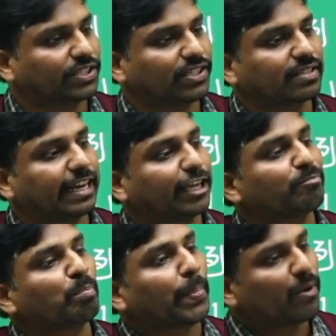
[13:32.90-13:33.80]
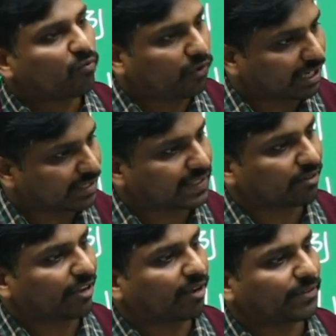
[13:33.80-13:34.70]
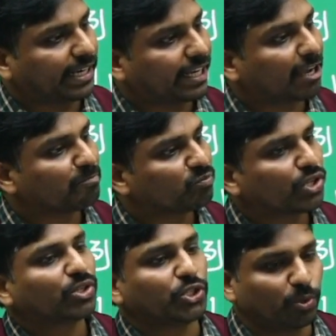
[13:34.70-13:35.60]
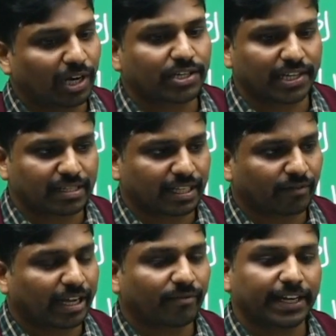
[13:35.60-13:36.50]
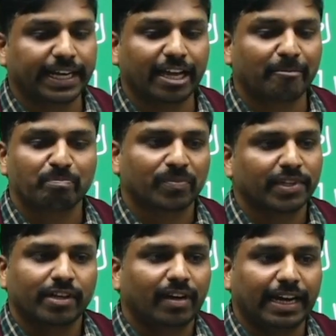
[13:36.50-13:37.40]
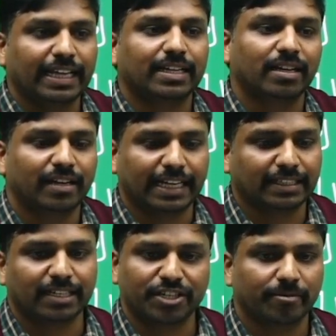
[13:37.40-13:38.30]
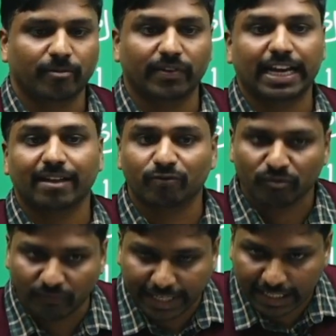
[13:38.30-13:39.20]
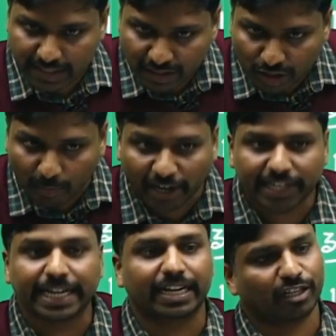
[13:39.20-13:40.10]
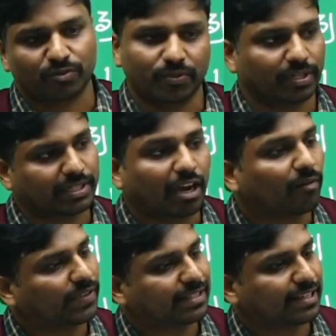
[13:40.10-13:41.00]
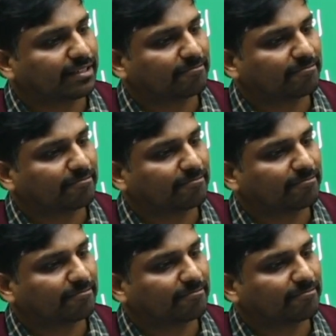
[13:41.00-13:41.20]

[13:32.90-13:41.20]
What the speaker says: like Forest Survey of India, Geological Survey of India, like that. We will have various subordinate offices,